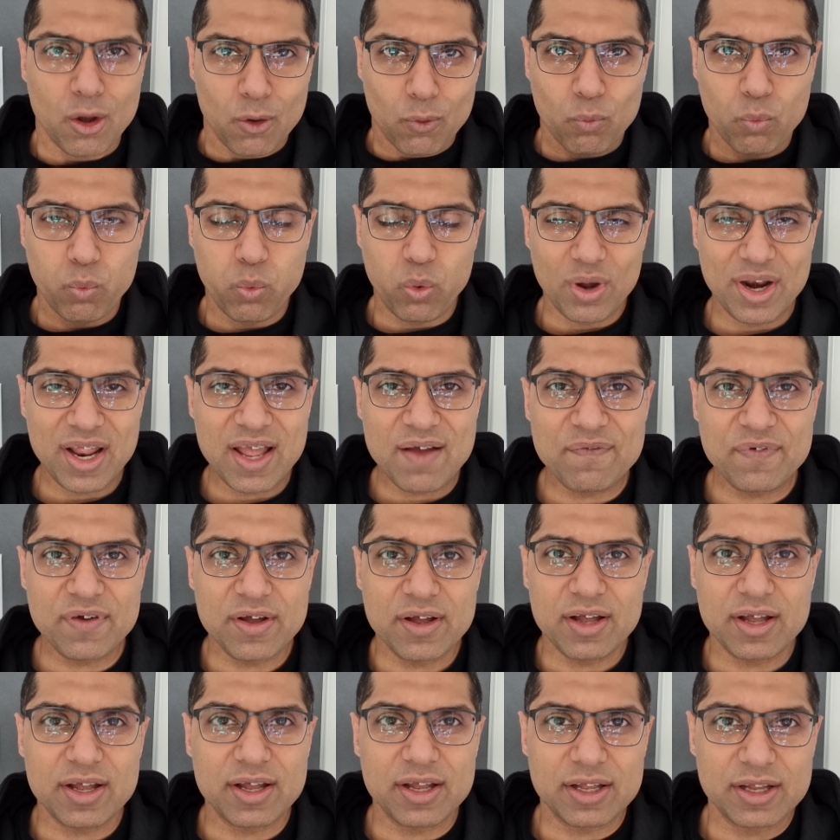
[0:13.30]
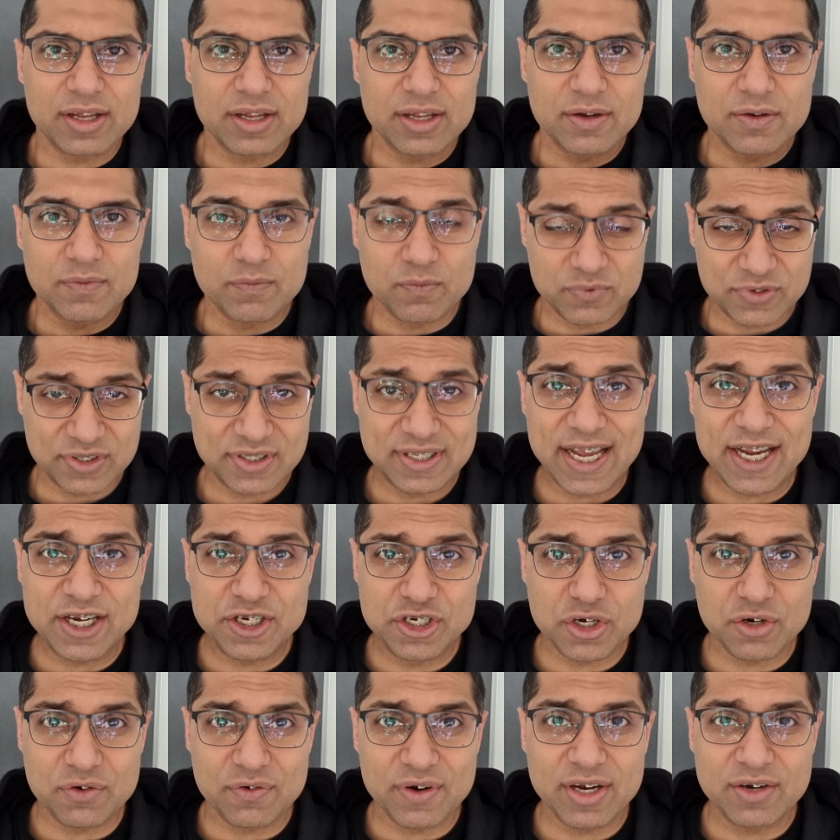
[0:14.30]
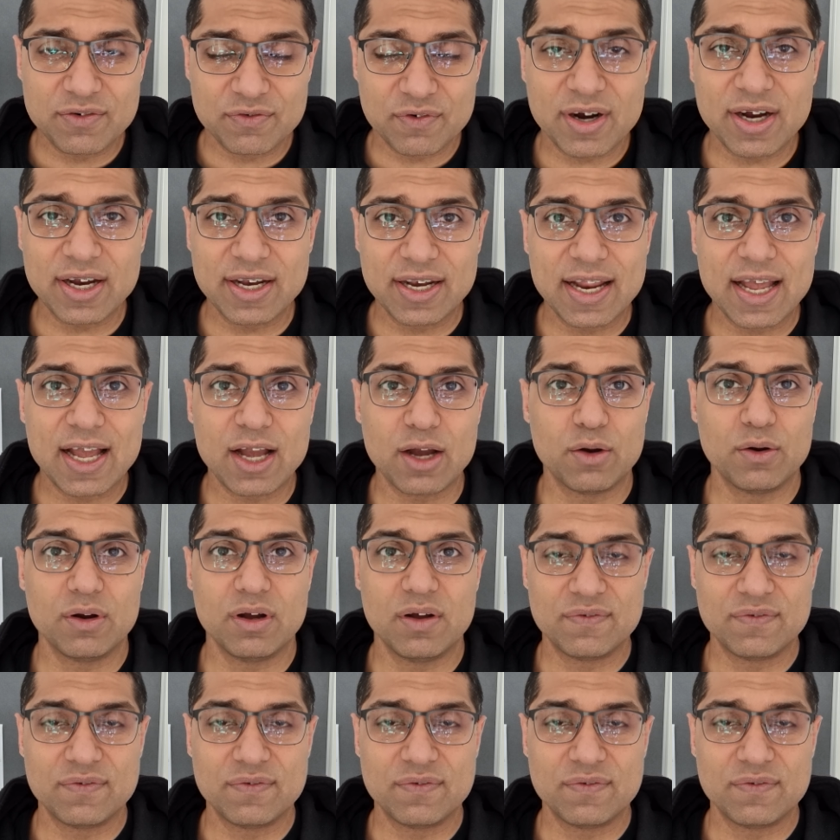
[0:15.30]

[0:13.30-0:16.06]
Whatever stage you're in right now